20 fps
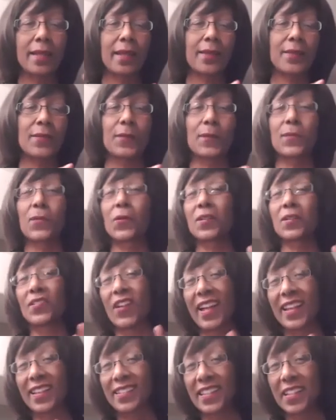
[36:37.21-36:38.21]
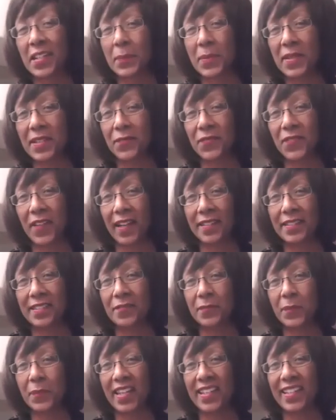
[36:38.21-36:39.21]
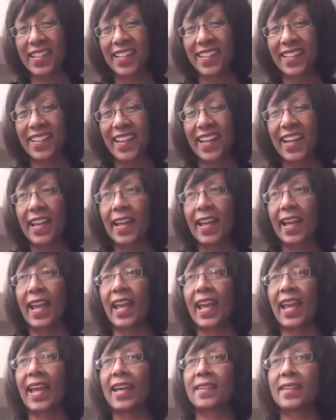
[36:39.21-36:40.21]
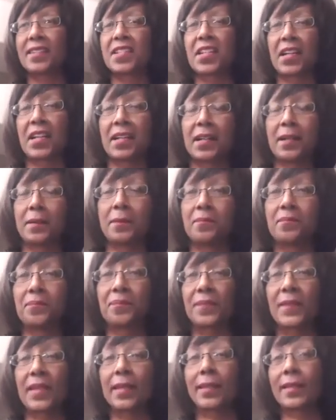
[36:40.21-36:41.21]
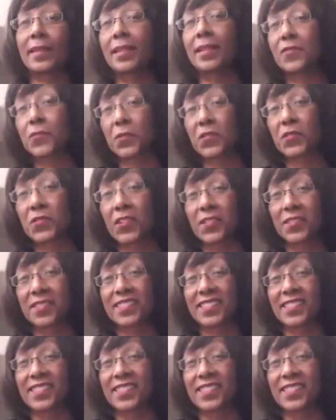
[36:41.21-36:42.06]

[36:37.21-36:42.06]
You're more likely to be effective painting, and it gives results.